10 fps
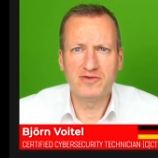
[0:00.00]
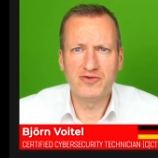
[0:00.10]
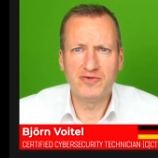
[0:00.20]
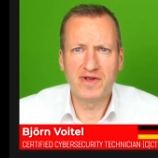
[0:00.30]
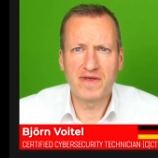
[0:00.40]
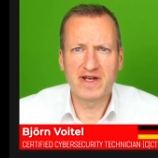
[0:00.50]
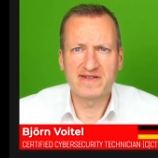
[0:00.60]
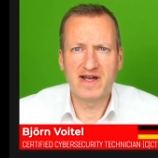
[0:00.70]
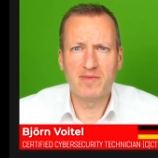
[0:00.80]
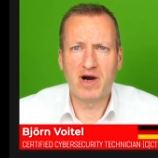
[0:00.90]
during the
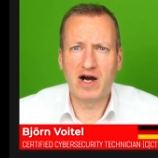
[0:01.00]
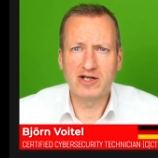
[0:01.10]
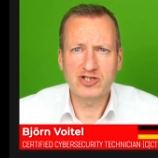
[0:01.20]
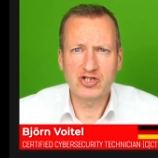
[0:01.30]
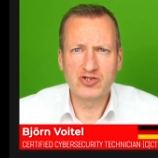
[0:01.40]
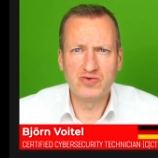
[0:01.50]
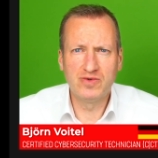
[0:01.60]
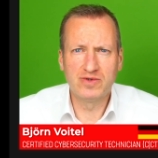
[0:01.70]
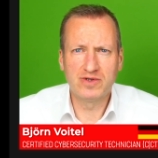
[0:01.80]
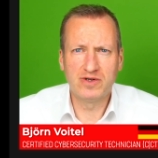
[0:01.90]
exam
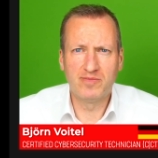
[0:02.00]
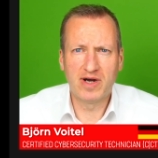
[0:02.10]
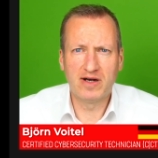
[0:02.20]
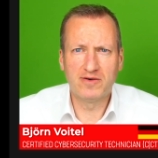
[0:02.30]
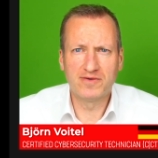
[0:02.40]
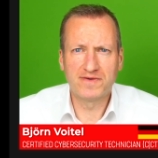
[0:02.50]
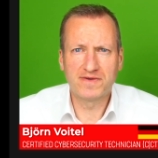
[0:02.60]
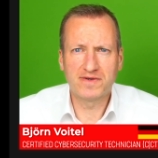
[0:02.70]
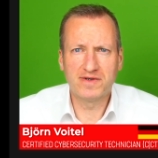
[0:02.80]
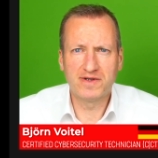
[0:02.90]
unsure about
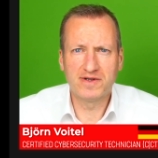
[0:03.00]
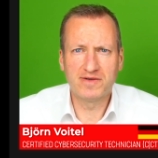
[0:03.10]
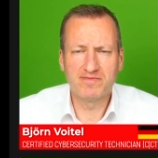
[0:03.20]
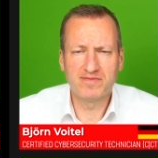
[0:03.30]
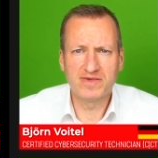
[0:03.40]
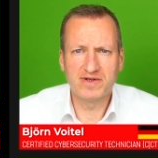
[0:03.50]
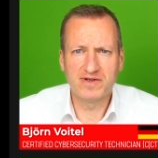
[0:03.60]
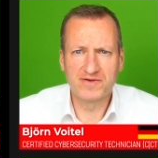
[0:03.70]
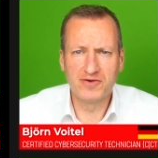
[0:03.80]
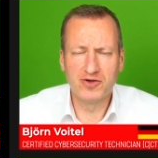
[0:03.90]
um,
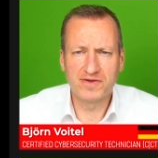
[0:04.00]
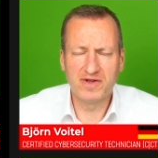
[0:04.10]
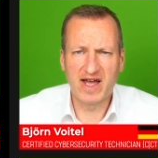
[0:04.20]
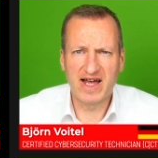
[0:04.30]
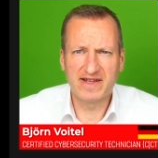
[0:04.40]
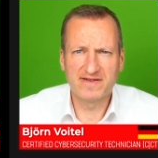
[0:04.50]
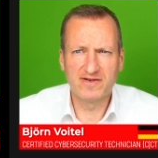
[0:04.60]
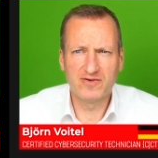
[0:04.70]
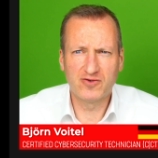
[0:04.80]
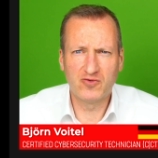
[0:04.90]
a certain answer
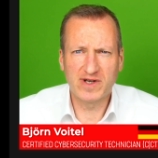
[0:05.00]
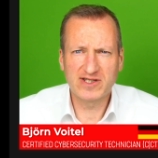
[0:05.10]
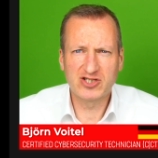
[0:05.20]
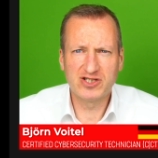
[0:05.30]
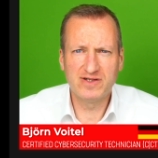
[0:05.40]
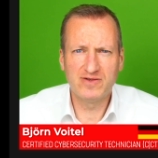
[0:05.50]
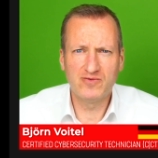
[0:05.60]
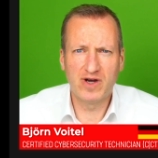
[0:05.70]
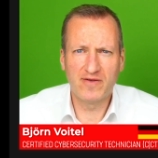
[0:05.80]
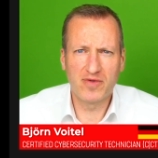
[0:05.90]
to a question,
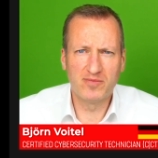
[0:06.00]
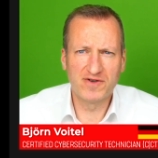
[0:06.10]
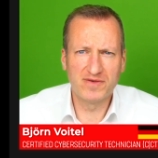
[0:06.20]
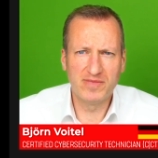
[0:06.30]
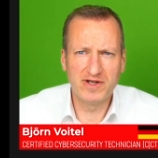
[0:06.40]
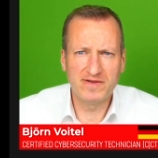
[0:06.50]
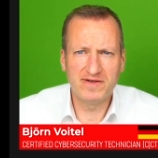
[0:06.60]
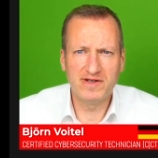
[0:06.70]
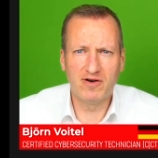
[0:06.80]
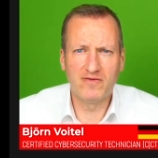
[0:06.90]
you have the
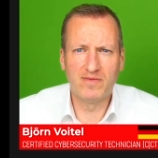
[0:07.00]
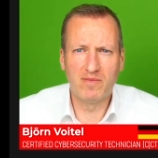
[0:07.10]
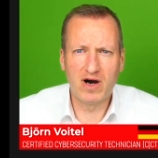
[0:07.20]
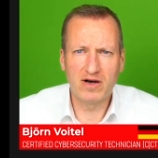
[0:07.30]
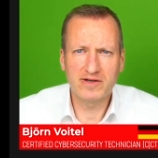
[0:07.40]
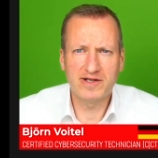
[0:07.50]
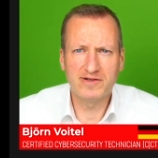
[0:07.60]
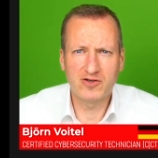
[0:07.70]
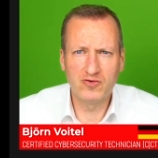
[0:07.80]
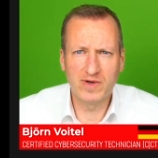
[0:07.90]
possibility of marking
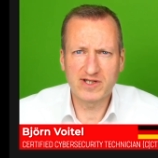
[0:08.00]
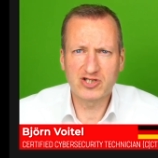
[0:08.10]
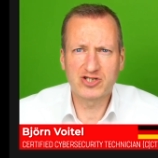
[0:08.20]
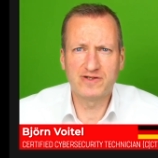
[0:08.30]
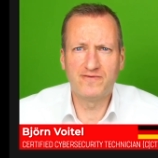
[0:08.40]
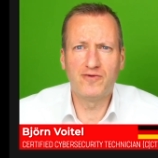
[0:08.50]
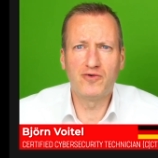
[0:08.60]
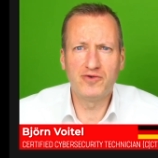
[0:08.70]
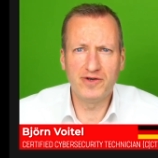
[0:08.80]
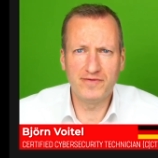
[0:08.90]
the question
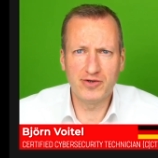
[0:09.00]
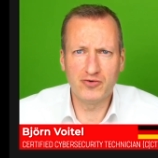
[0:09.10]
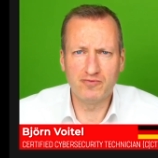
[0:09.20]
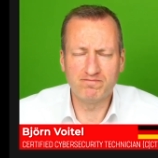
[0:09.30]
for review.